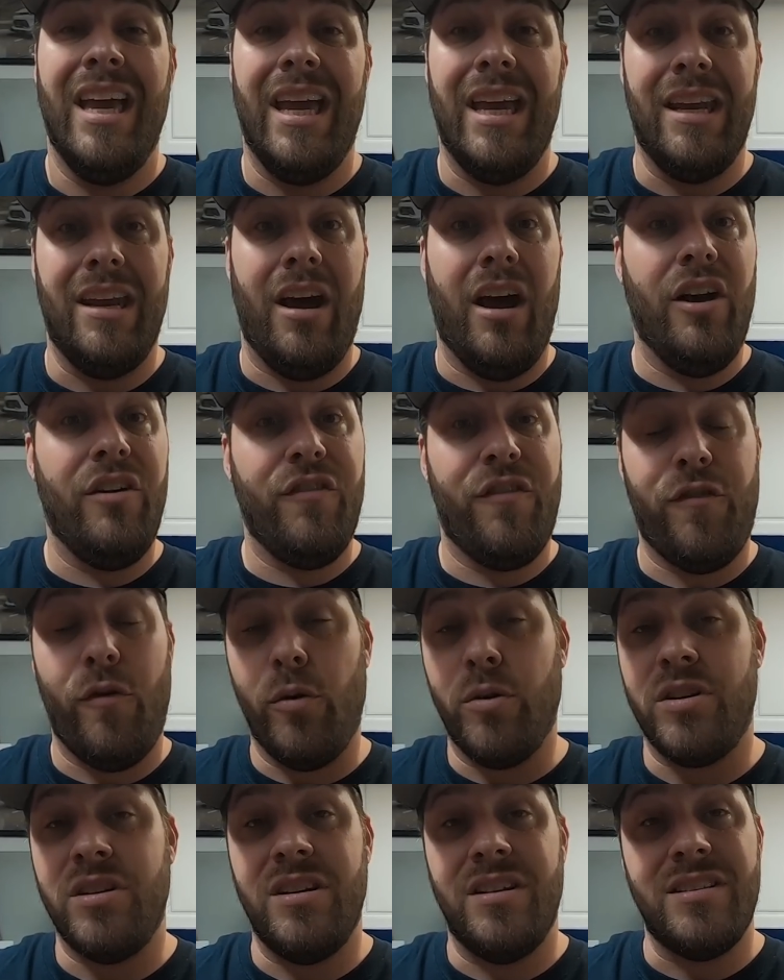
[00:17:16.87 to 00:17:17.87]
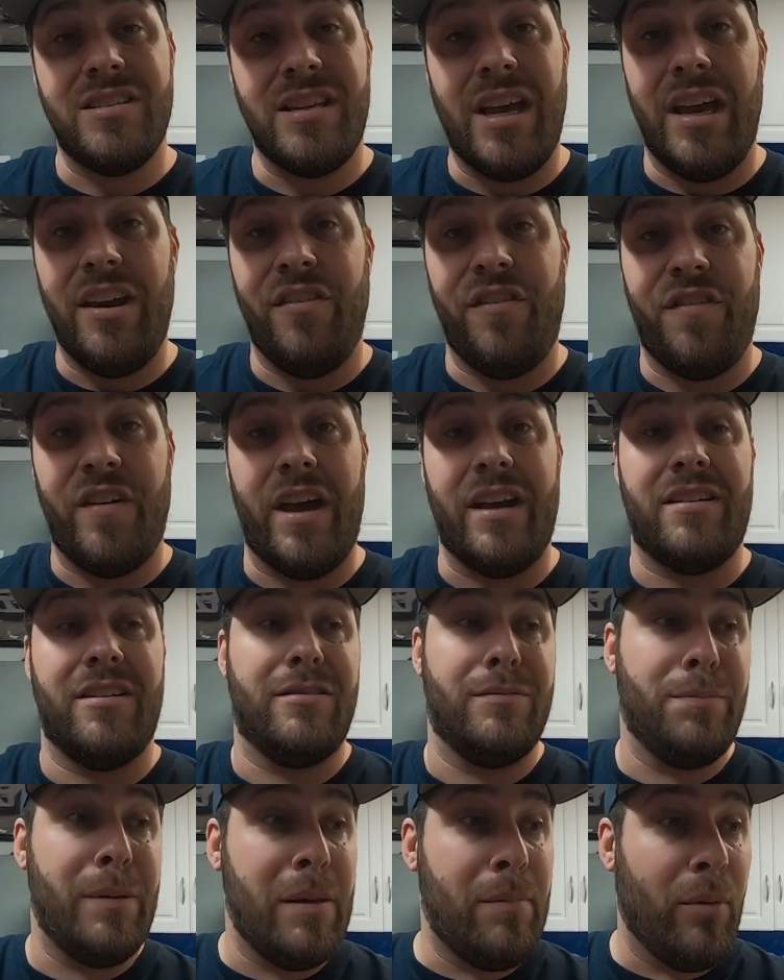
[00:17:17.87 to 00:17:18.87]
An unfortunate side effect
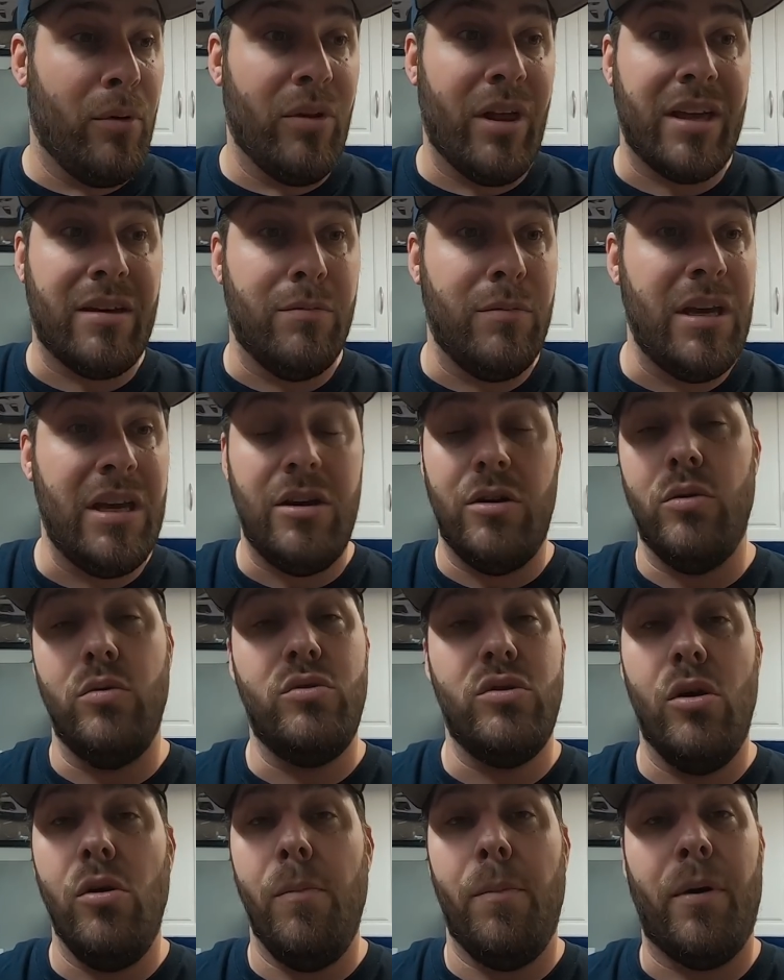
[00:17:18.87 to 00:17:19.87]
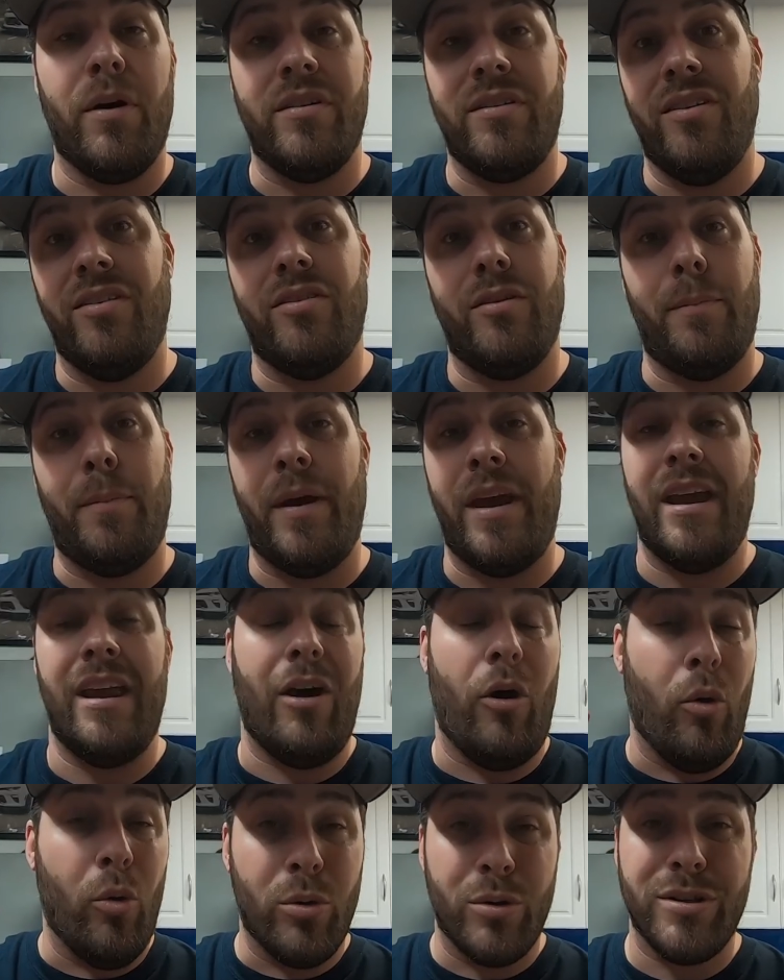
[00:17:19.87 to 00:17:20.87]
is people like me who don't
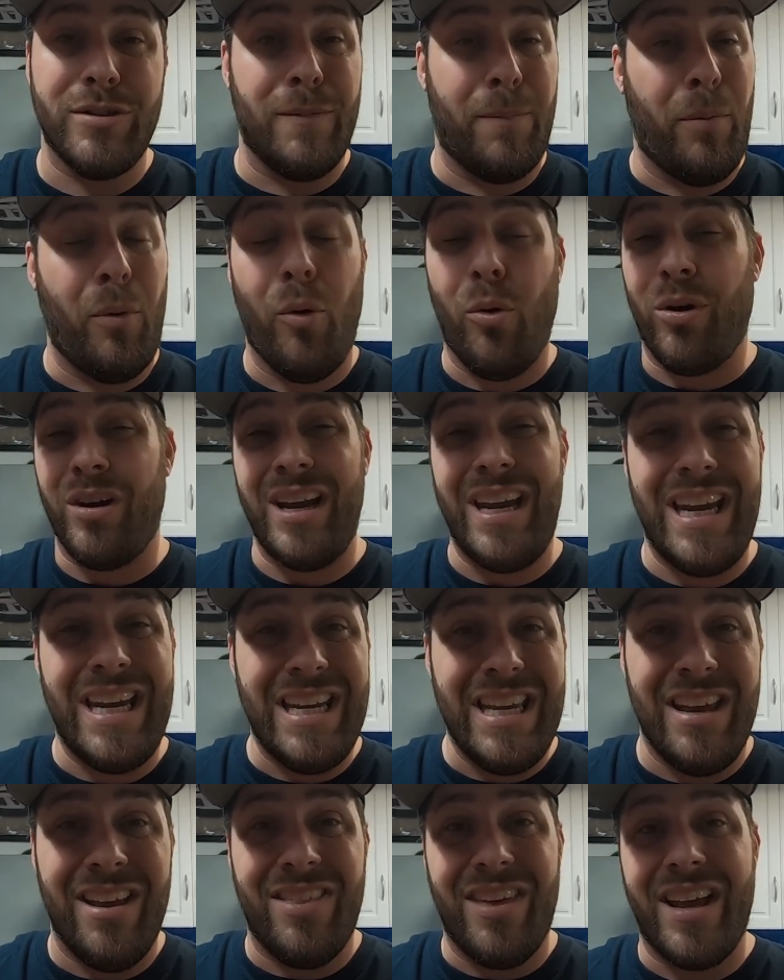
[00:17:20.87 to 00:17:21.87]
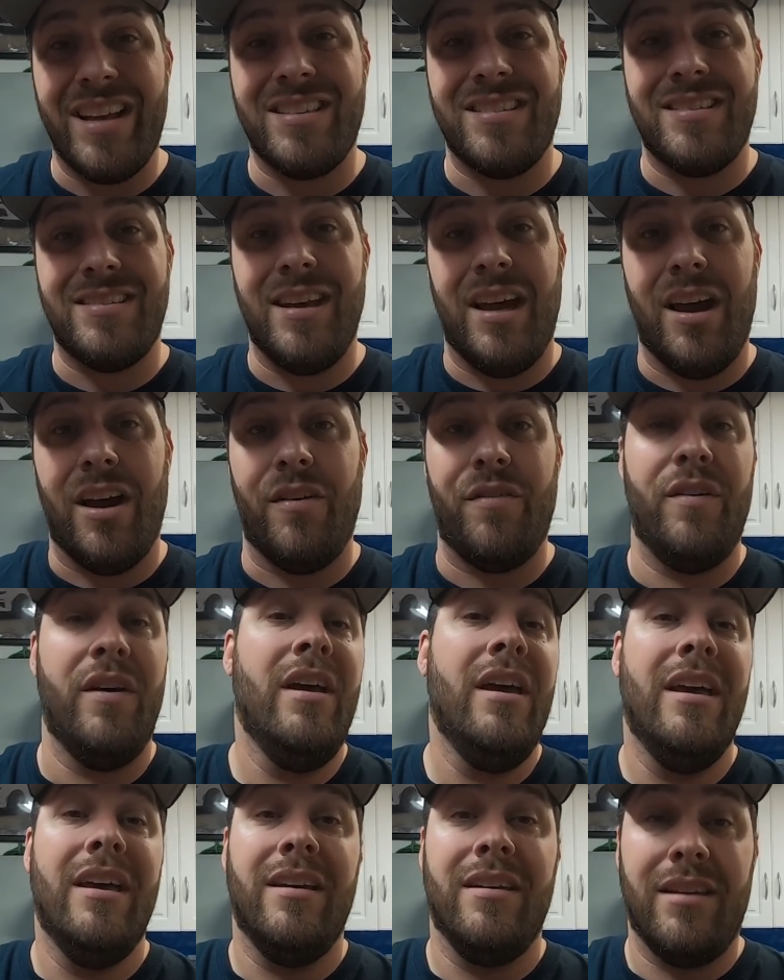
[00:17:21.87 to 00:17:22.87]
participate or support any of that stuff
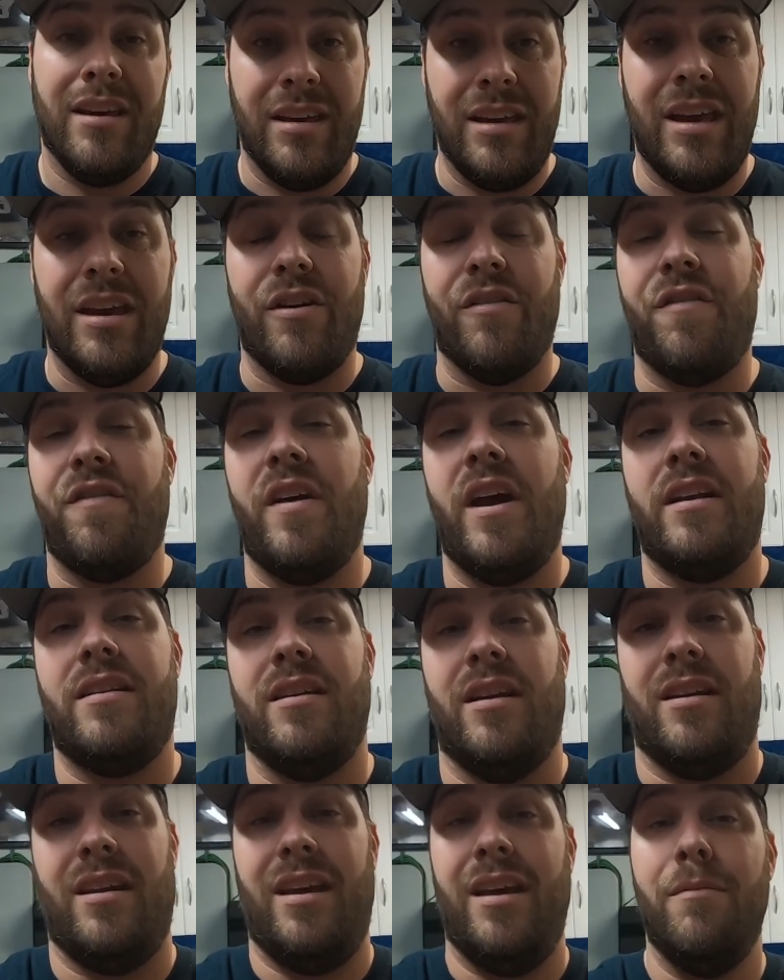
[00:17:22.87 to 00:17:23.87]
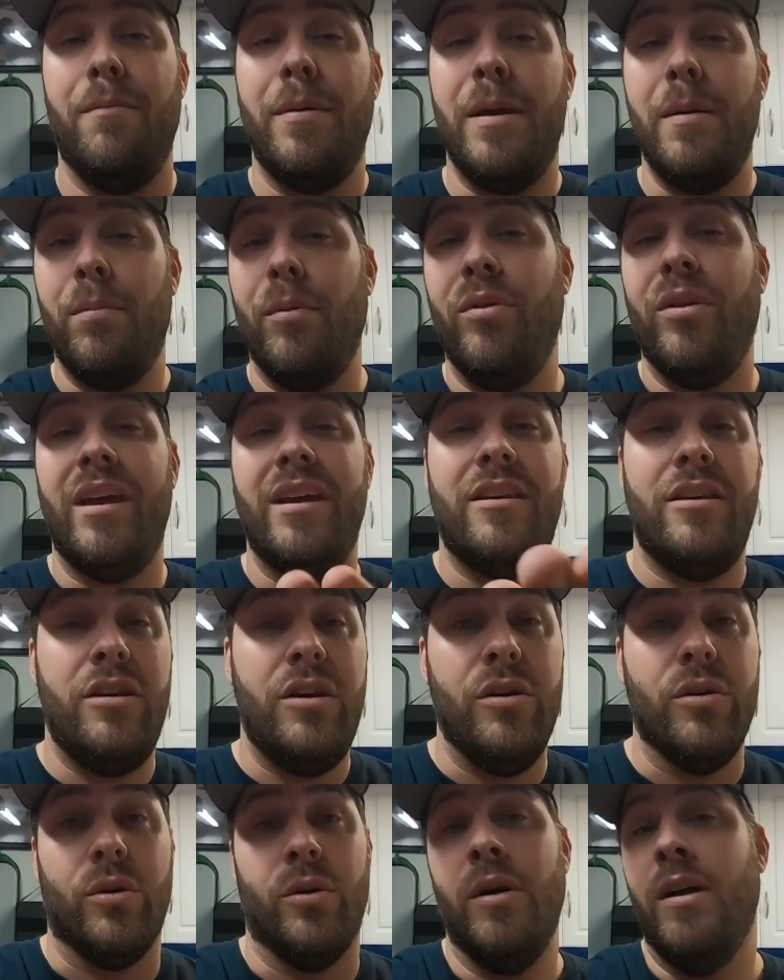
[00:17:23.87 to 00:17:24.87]
can get affected, and people like
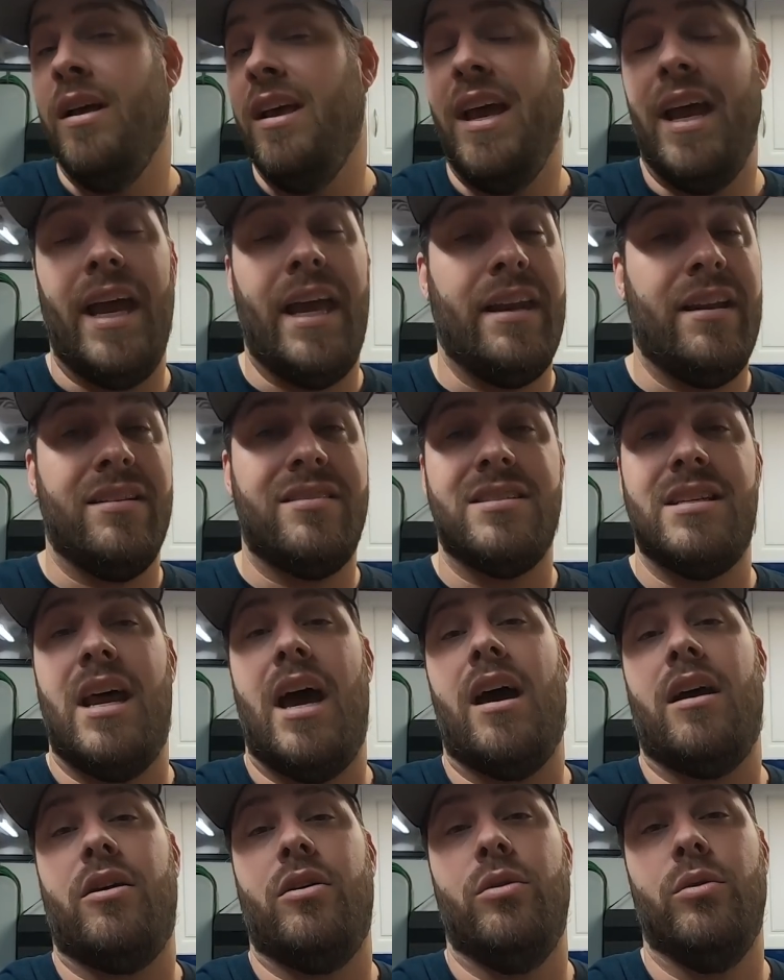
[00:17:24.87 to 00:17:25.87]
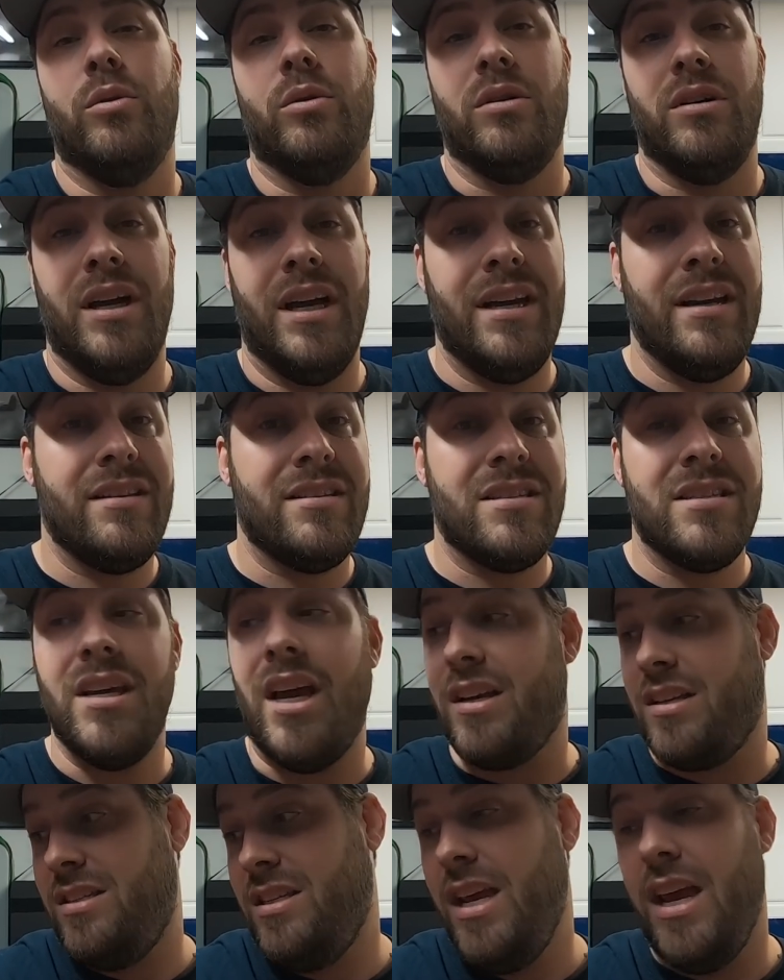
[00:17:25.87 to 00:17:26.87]
you, and it's not cool and it
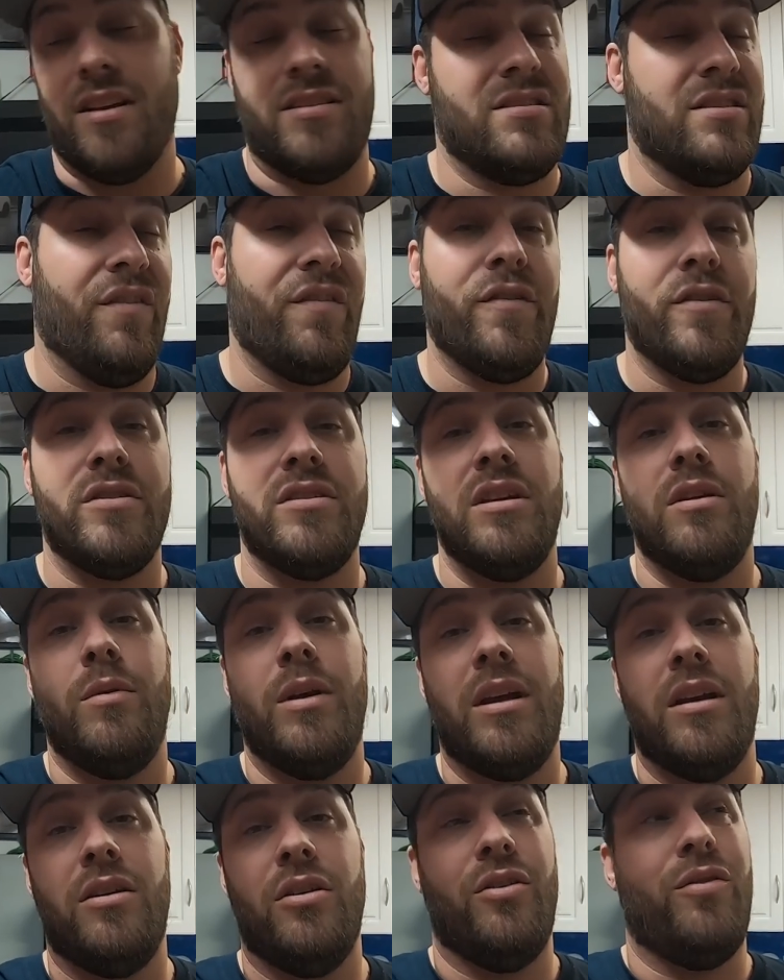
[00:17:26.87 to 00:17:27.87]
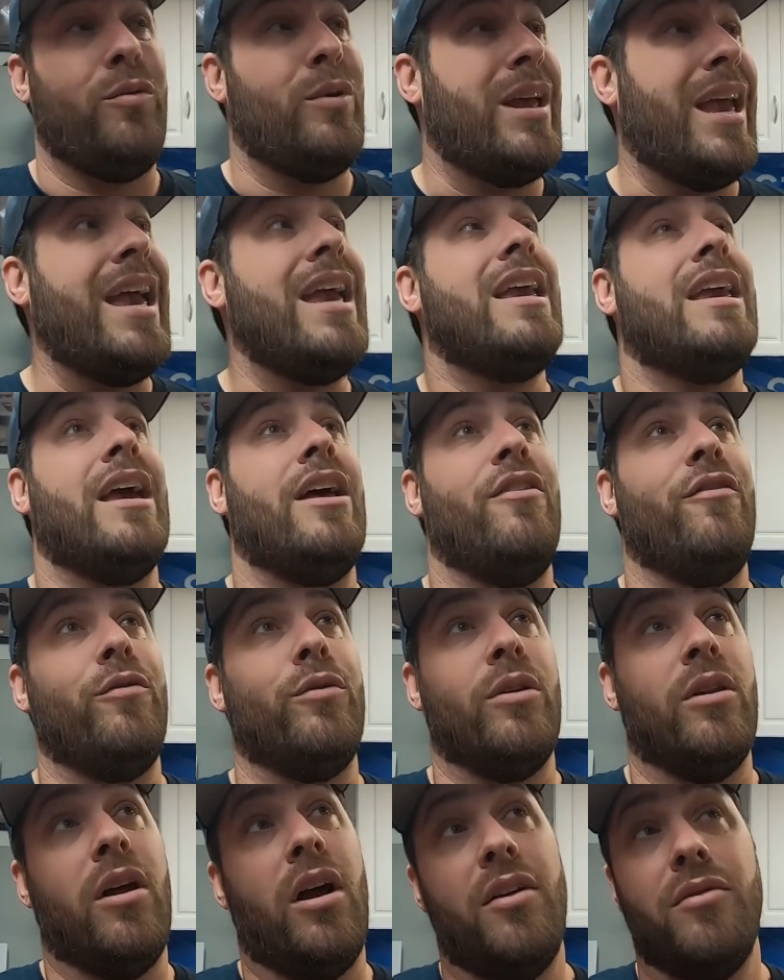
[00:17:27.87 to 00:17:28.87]
sucks. Yes, the first thing we could do if we hate
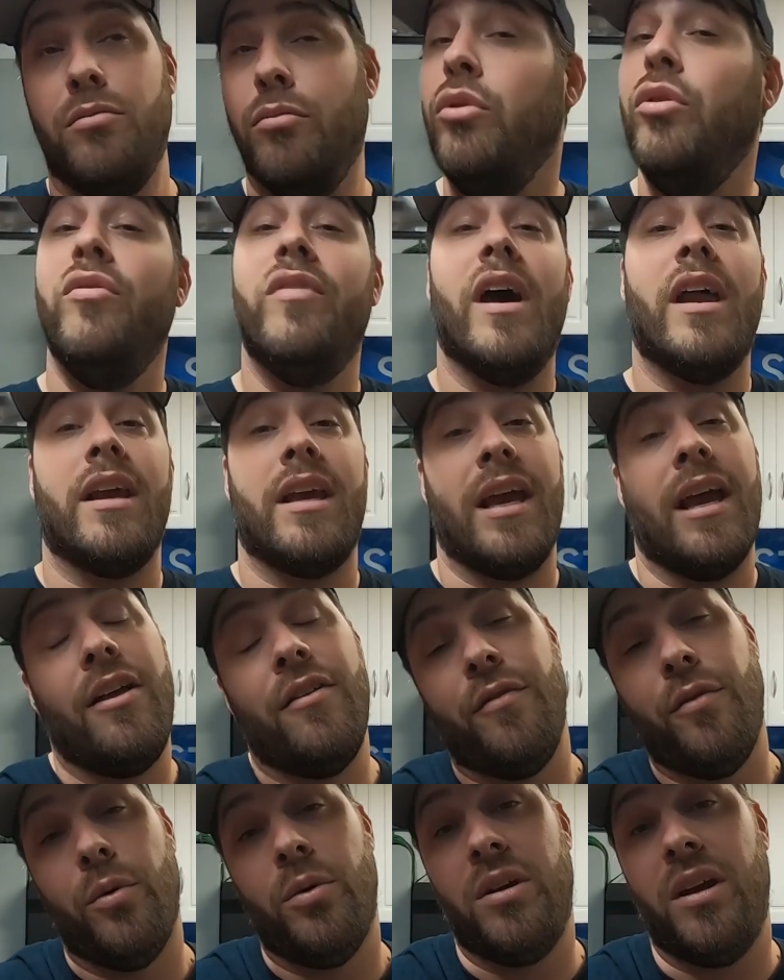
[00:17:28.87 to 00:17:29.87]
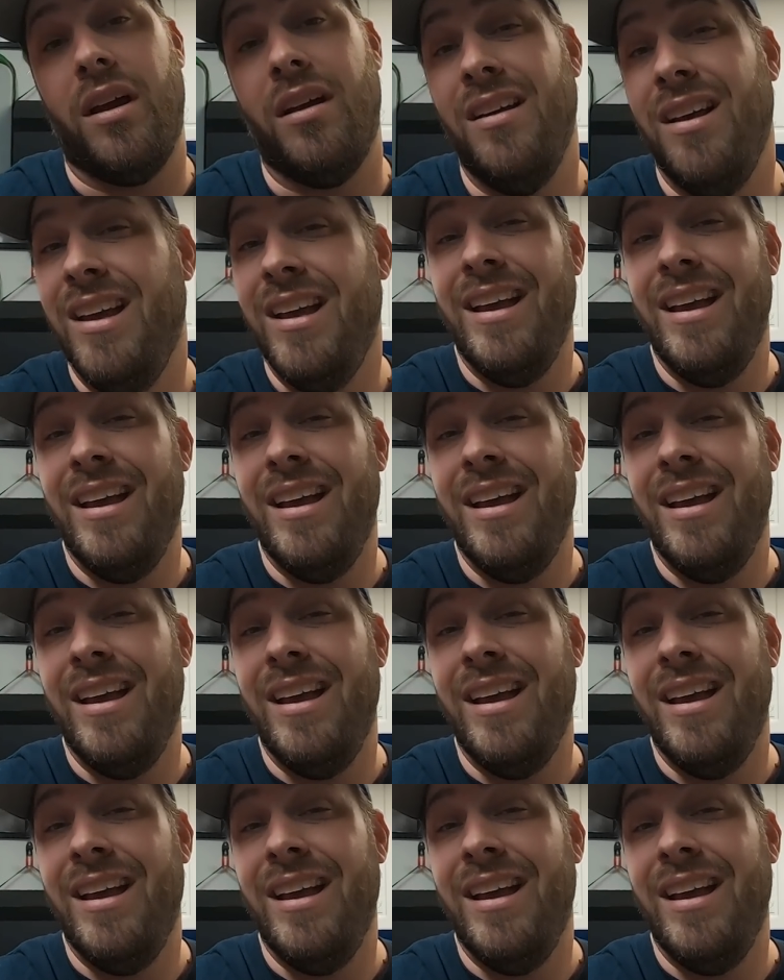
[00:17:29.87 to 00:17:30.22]
California laws, move out of California.